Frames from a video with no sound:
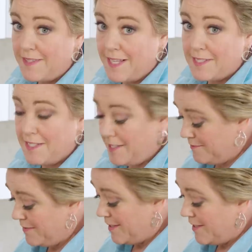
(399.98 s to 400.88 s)
That's it.
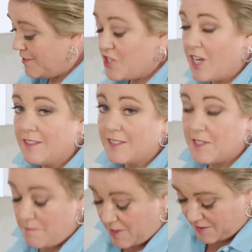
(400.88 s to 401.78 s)

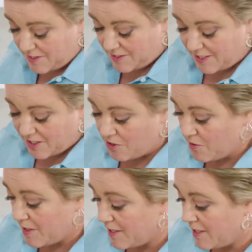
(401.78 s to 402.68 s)
Chocolate's melted, the
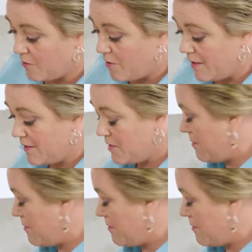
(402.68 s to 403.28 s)
coconut oil is